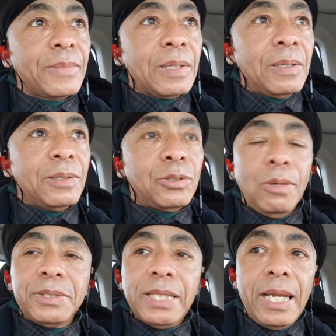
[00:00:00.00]
So
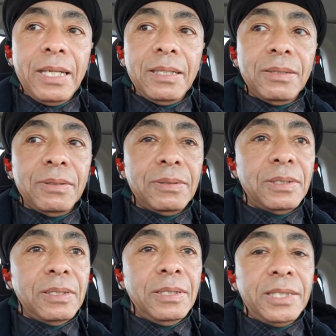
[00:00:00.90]
I'm saying,
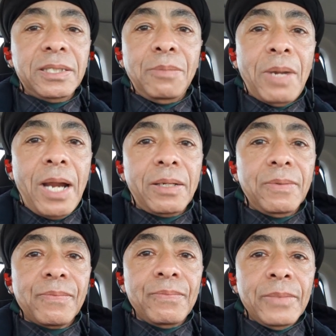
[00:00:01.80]
listen, America,
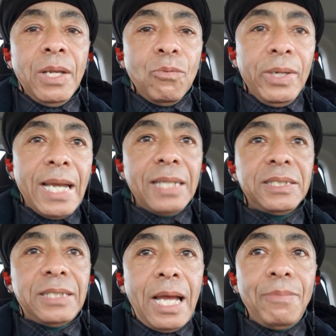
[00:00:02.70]
we got to
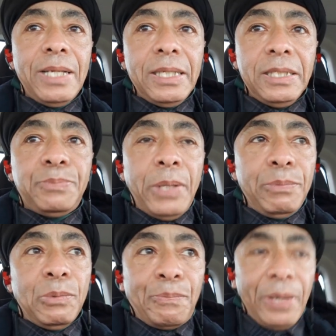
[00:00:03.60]
stop letting these
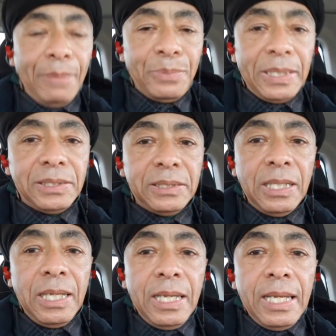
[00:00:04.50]
people pimp us
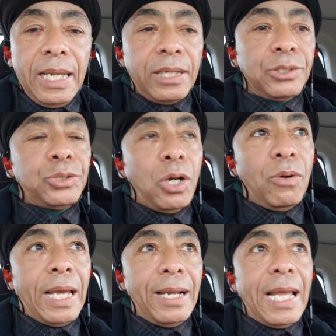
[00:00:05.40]
and
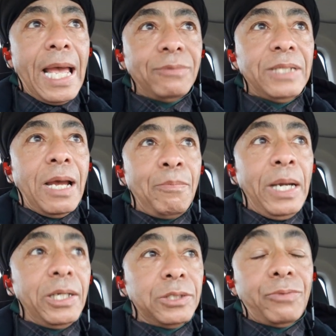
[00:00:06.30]
control our lives and our
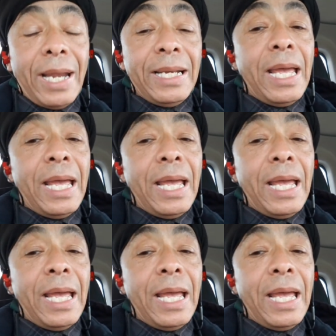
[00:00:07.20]
money. Because right now,